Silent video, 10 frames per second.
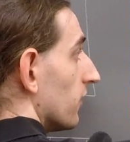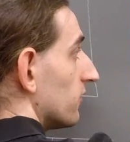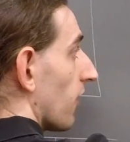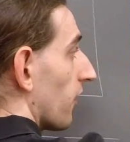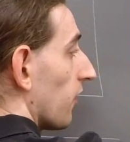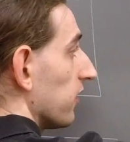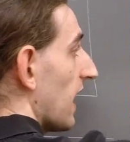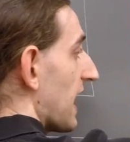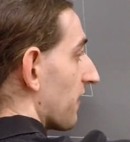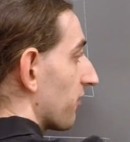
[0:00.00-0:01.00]
to the
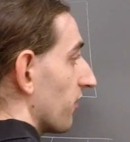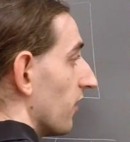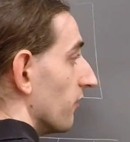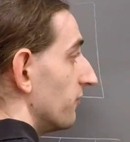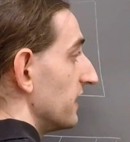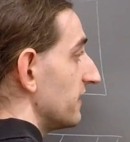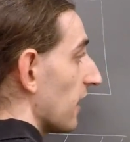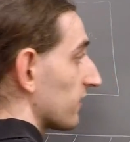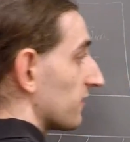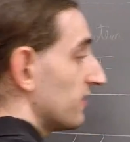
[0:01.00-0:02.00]
length v
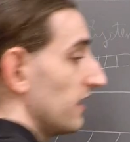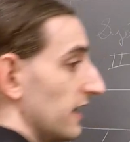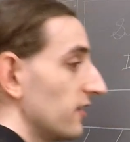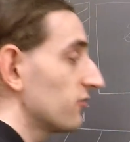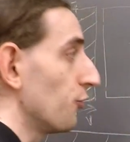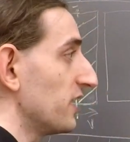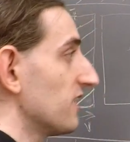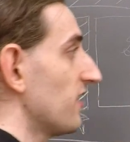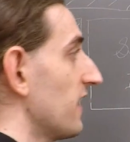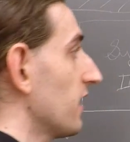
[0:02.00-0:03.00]
delta t. So we can
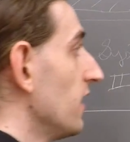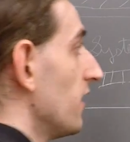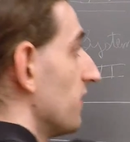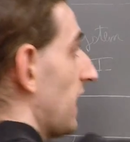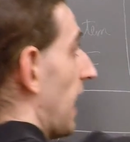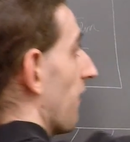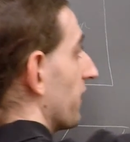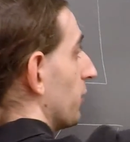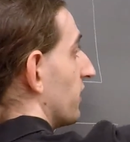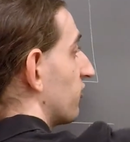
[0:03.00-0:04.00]
take the
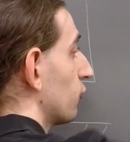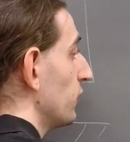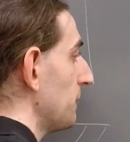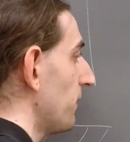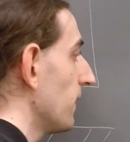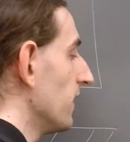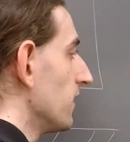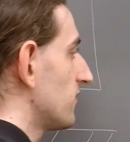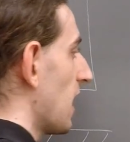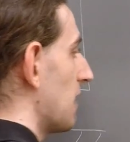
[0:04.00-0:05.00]
area we
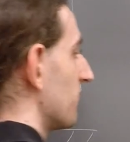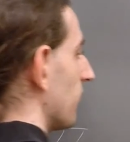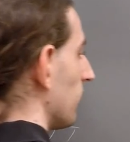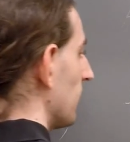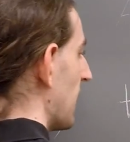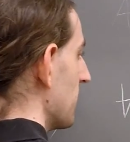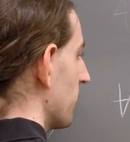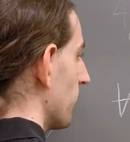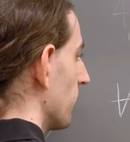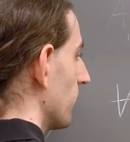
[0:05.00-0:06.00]
sweep times the length,